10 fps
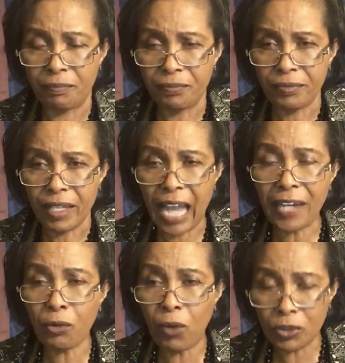that
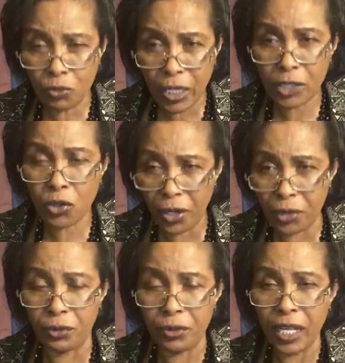wants to destroy you,
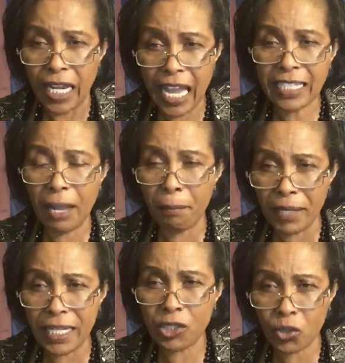let them be
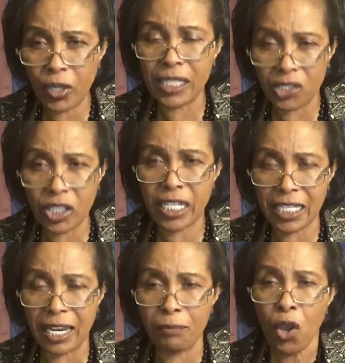destroyed in Jesus'
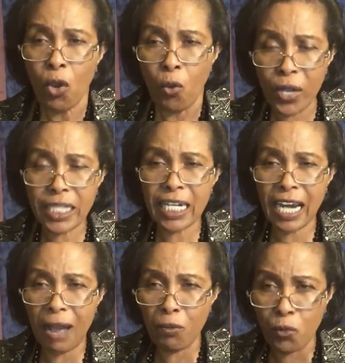name. Witchcraft
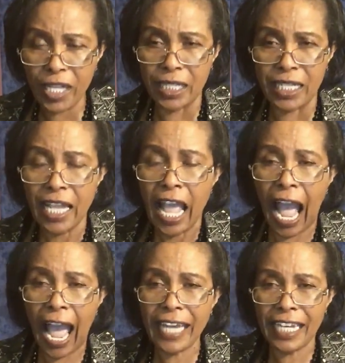wind, I
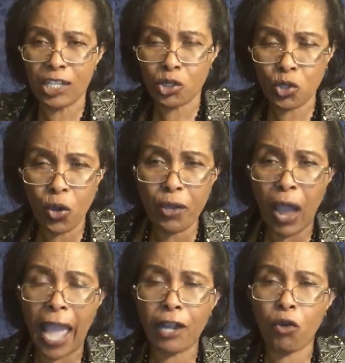destroy you. I
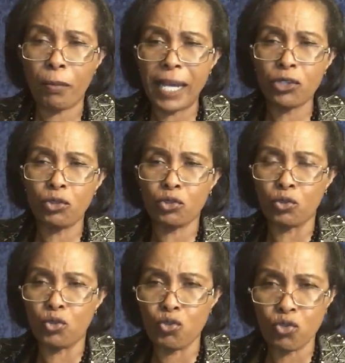command you to
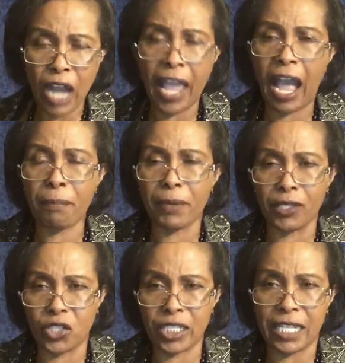dry up in
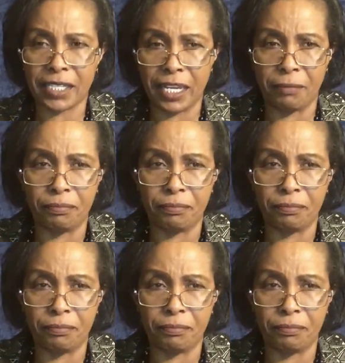Jesus' name.